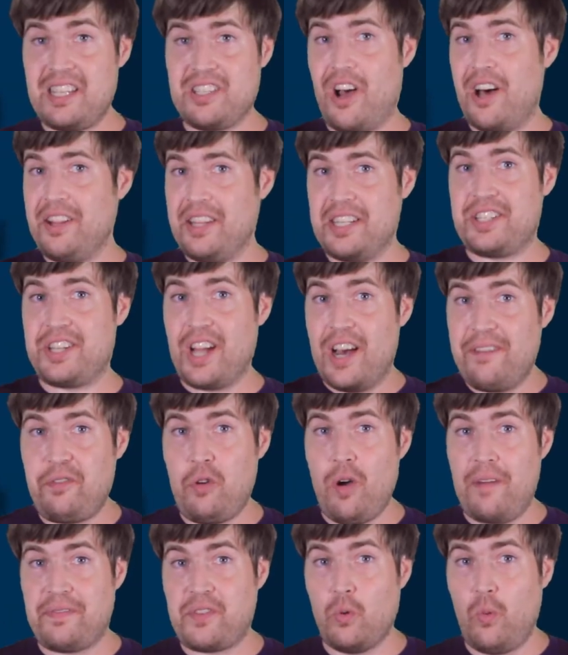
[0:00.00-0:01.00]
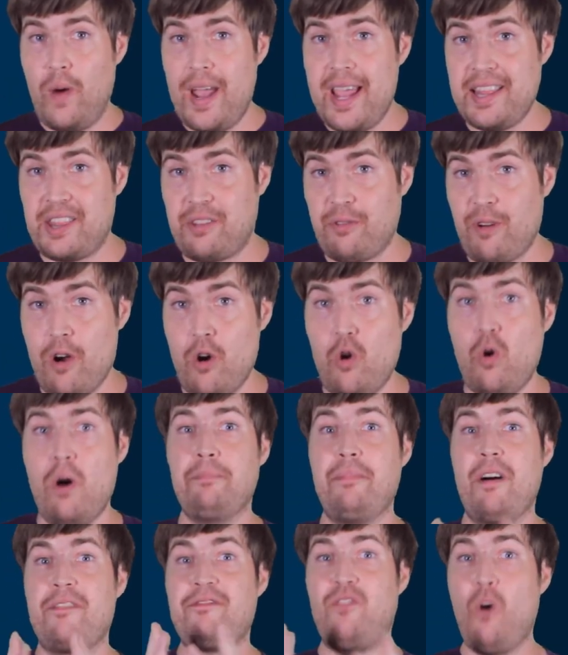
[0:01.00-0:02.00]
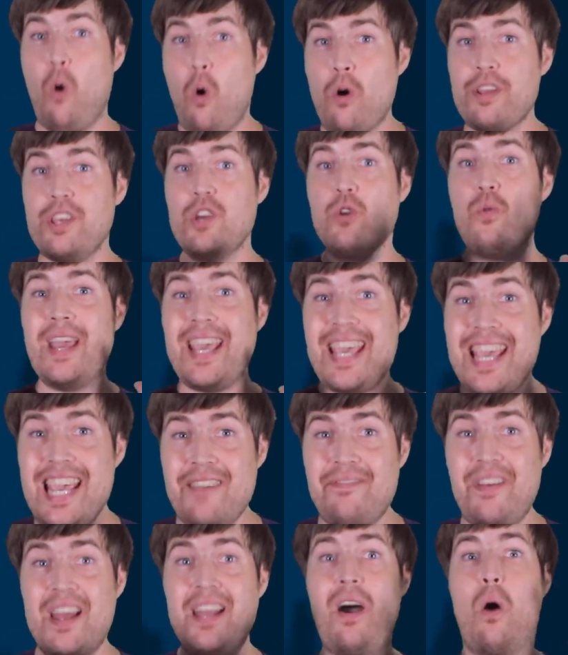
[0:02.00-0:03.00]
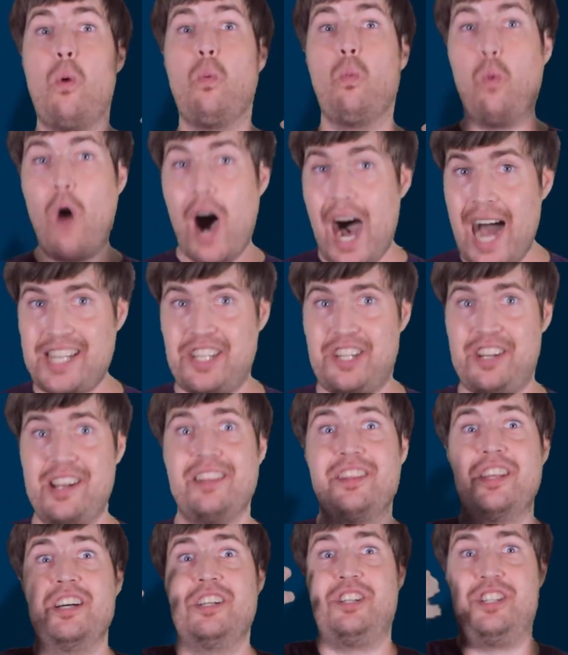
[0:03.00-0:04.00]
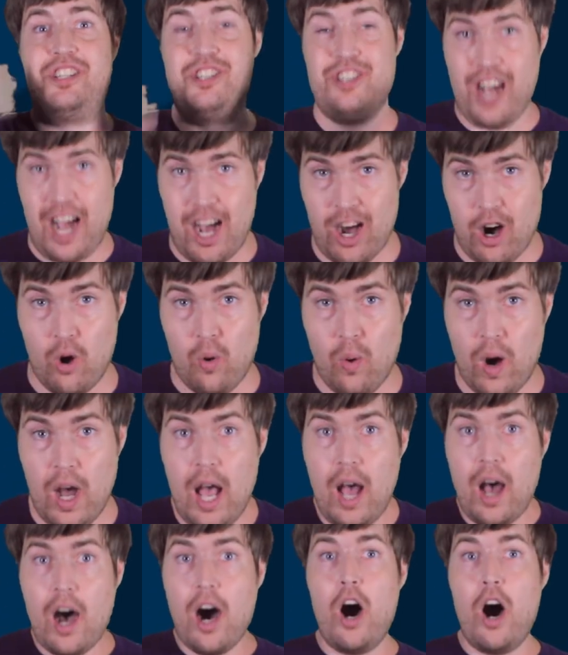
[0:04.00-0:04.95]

is all the stuff you have to wade through before you even watch the show.